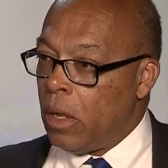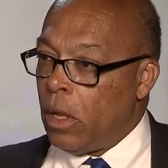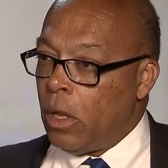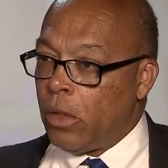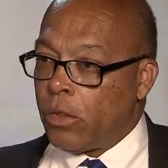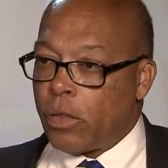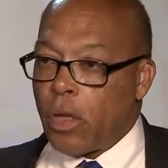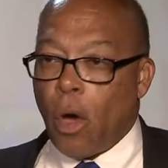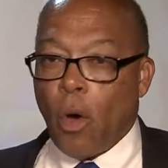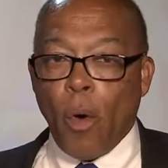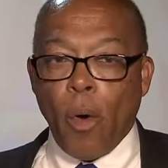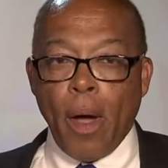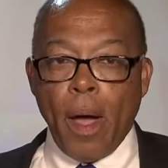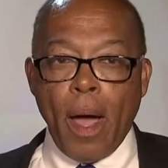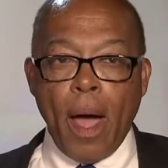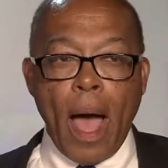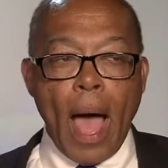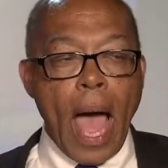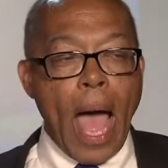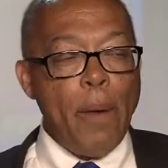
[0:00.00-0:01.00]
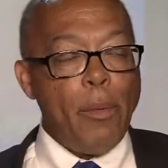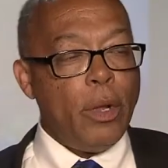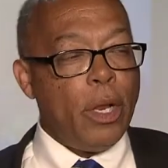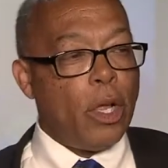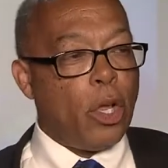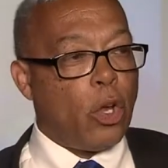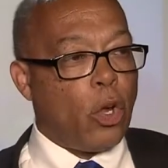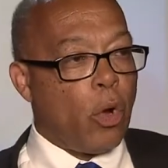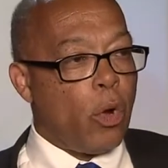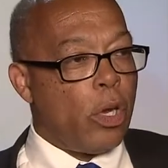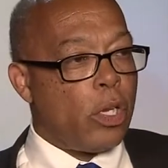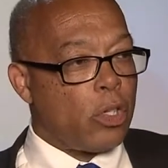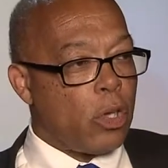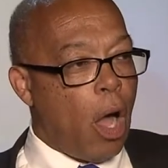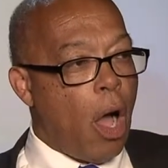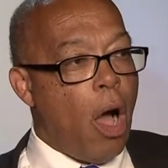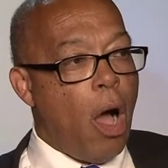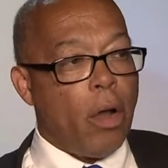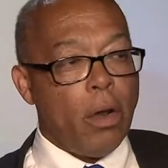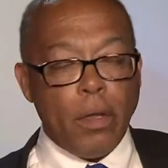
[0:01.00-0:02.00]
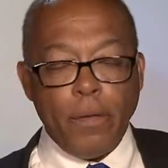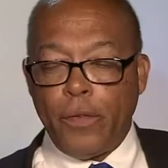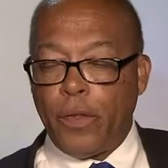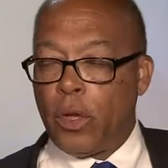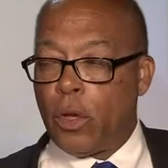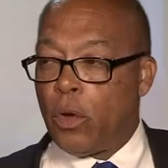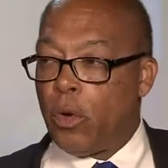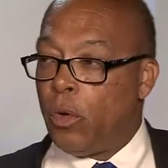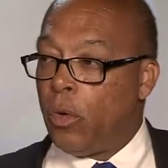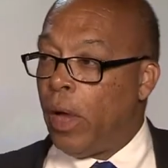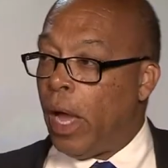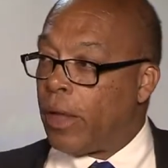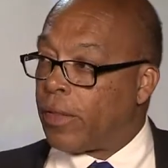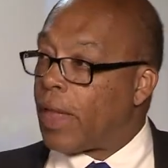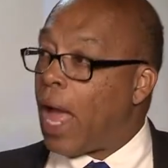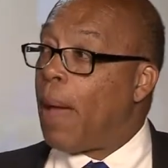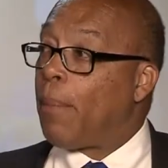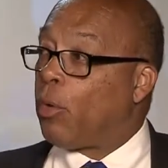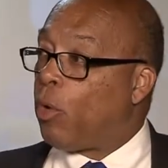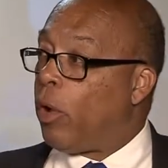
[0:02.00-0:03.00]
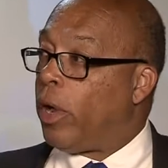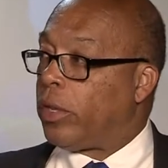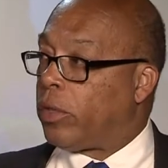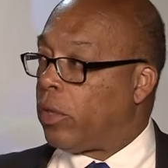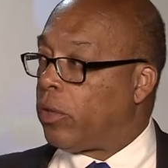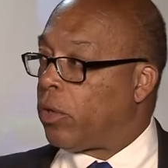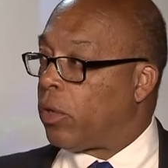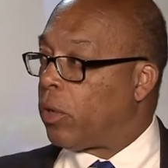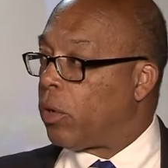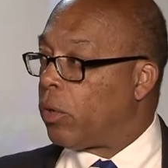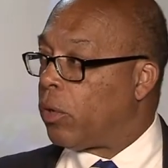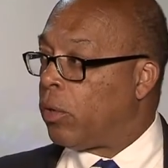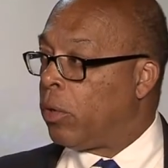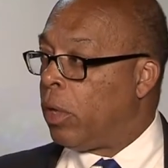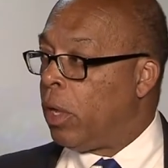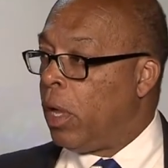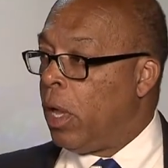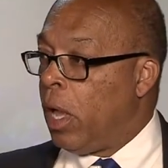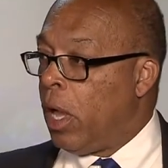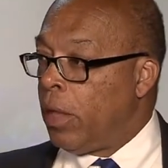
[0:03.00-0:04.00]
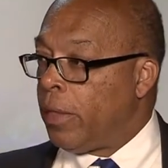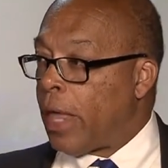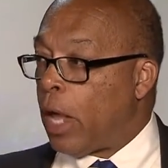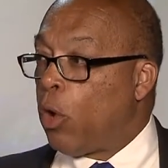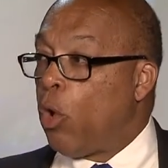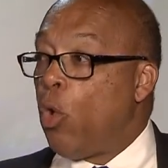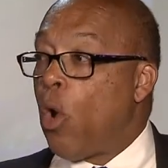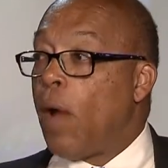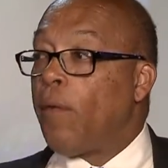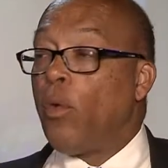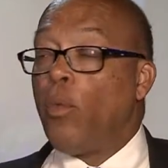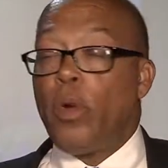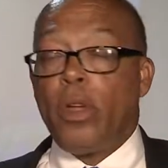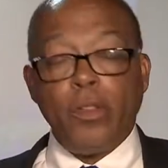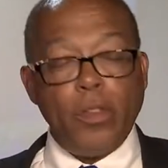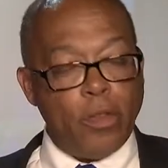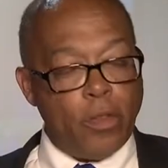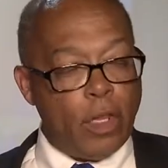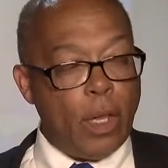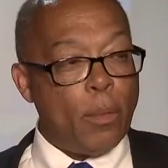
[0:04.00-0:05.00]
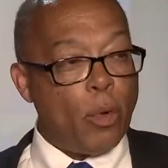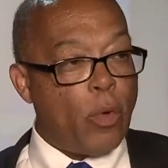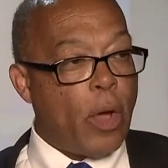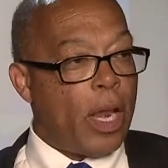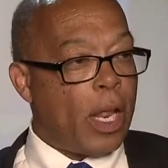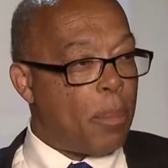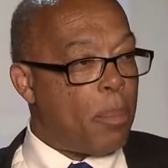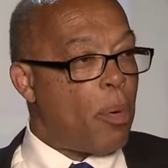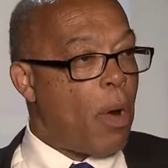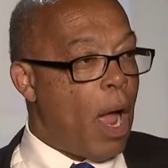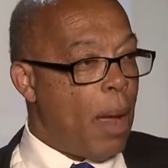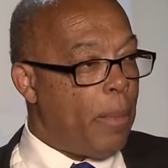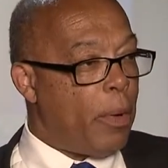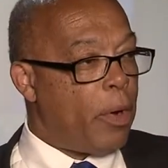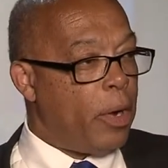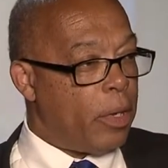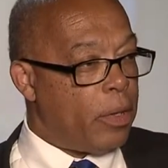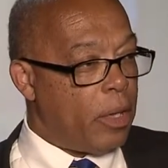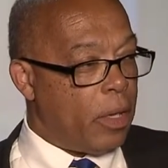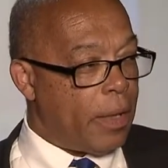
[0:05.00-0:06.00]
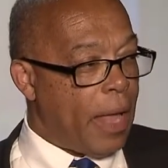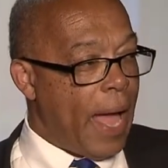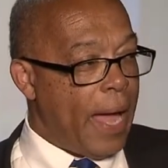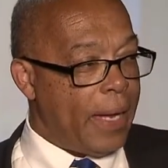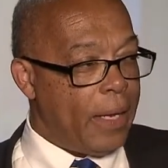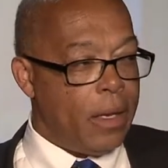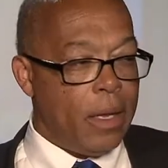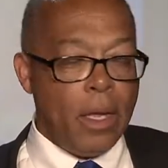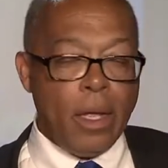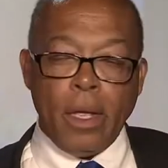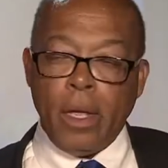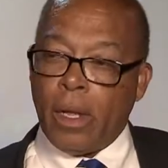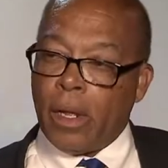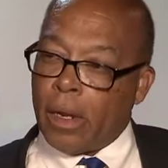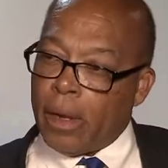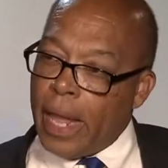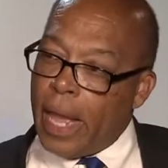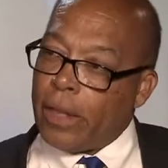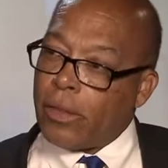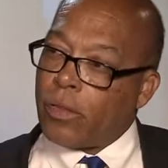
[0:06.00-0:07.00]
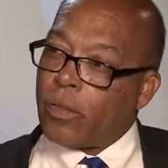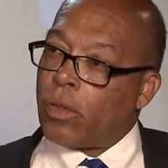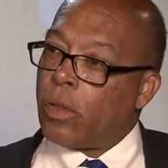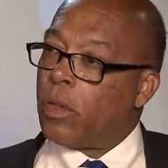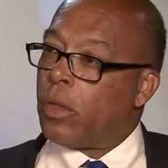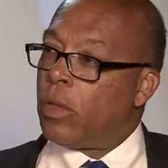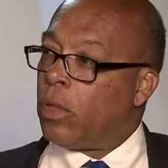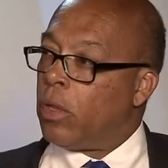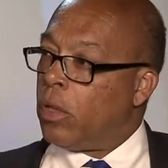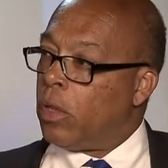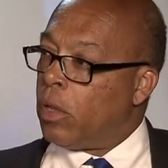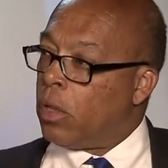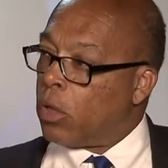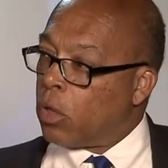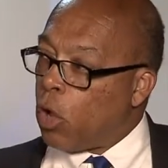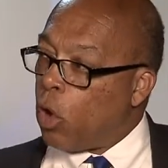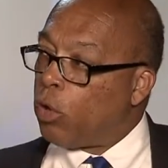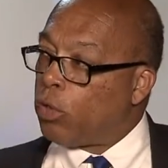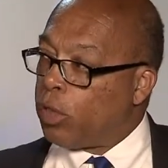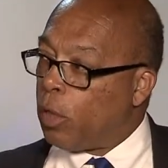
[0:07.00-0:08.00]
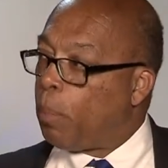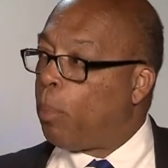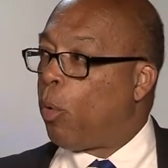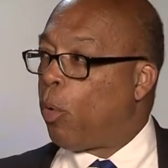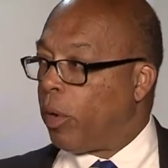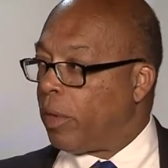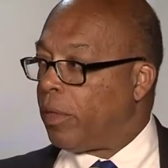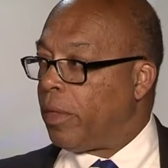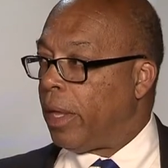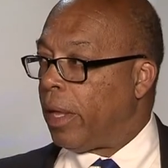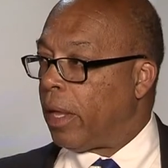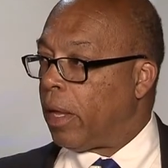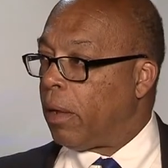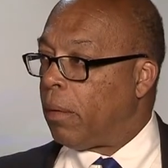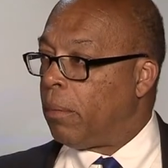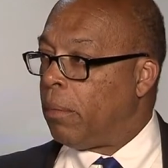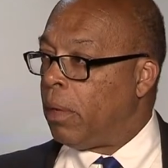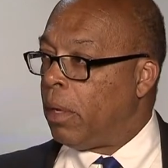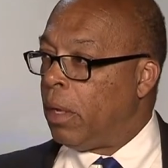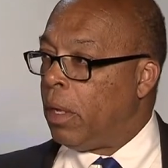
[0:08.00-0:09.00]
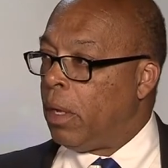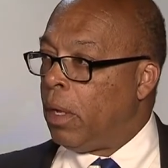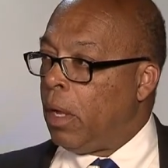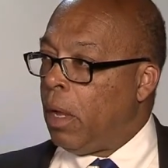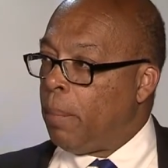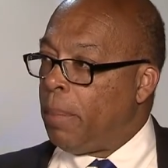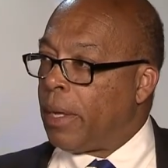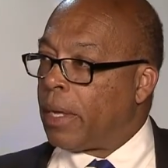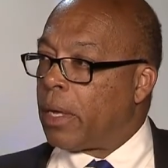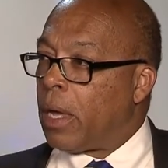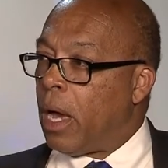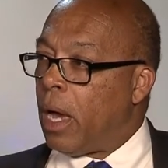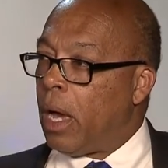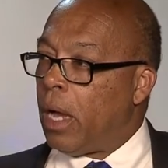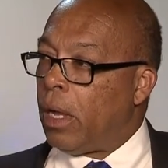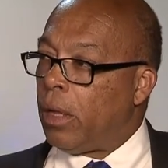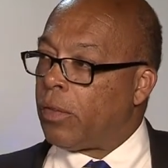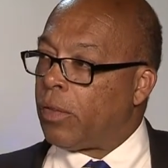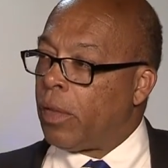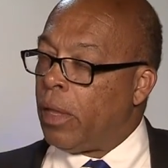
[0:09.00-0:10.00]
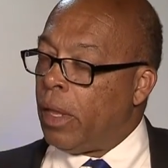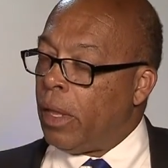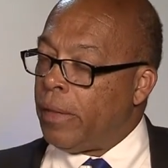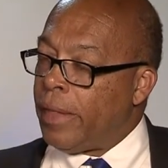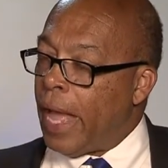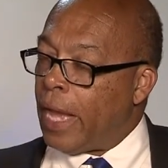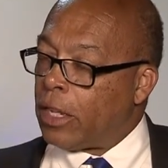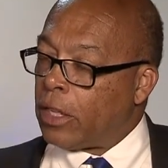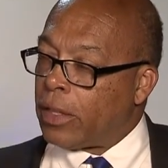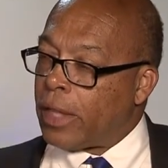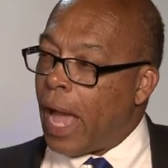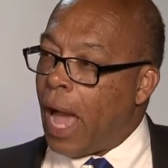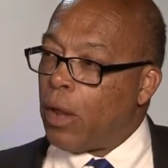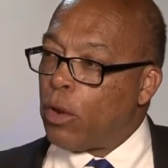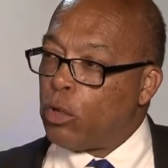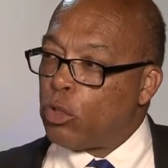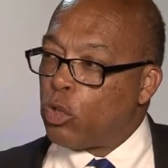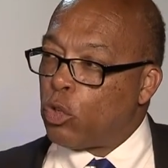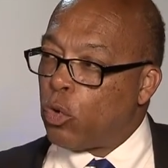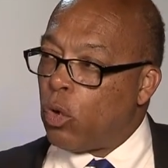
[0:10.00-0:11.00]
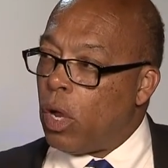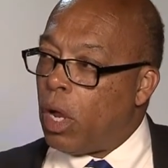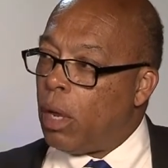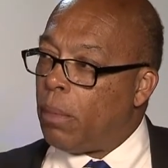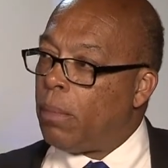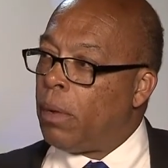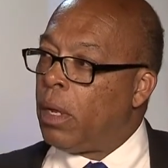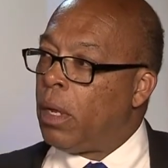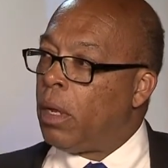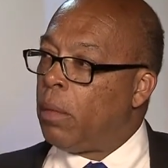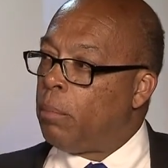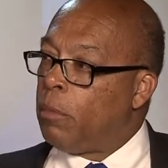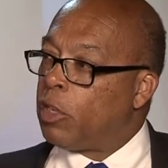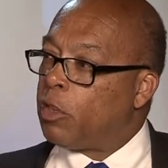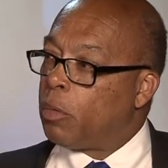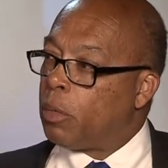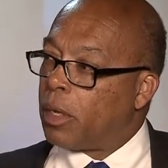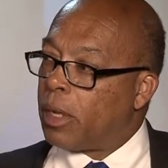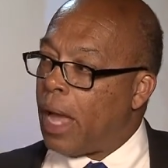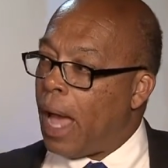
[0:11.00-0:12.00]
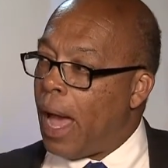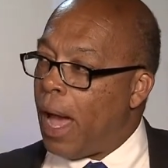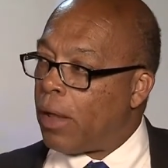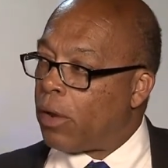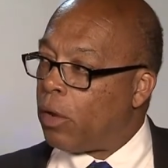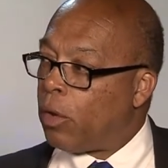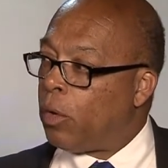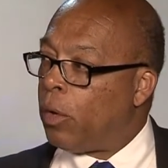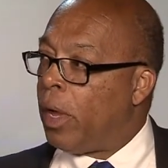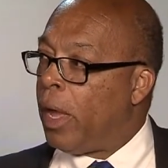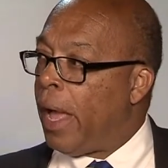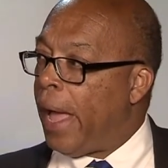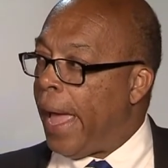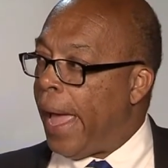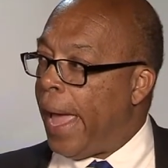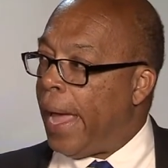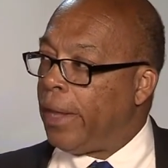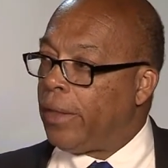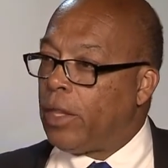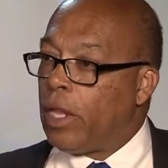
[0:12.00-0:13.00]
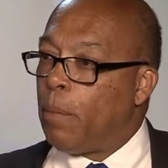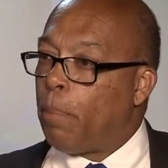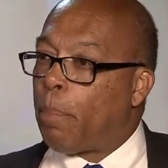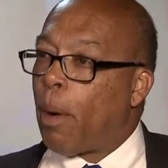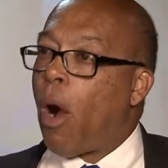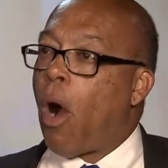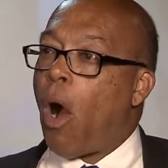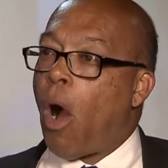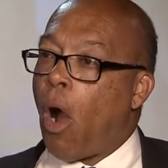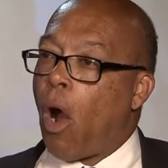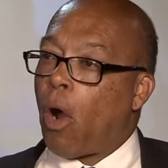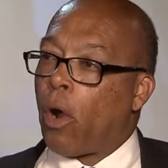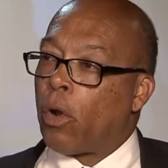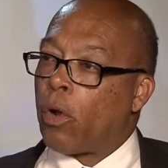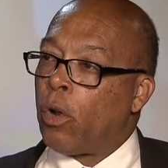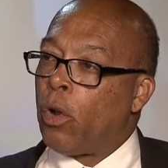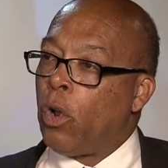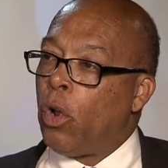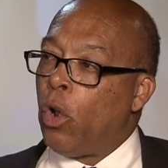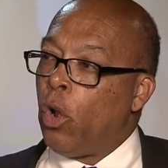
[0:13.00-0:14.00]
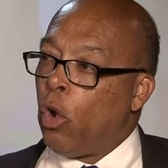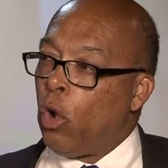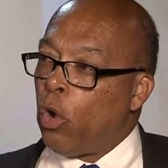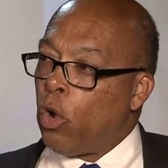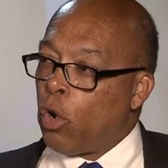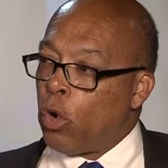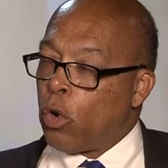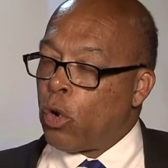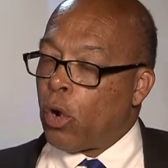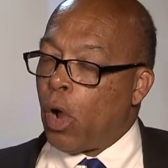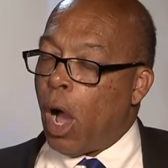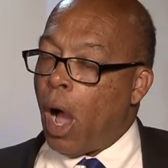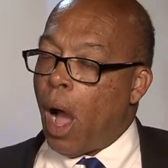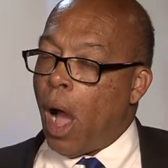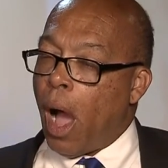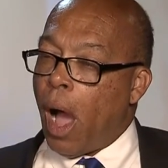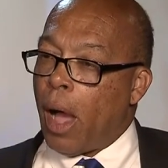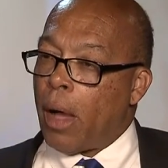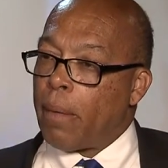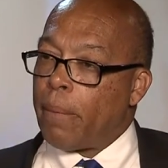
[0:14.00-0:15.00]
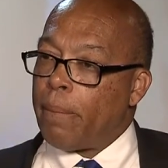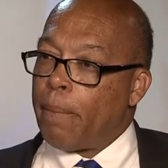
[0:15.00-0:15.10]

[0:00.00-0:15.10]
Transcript: So I would encourage all of you, as I'm going to do, that whoever wins this Democratic primary tonight, let's go support them. Because that Donald Trump, Mitch McConnell, Andy Barr, uh,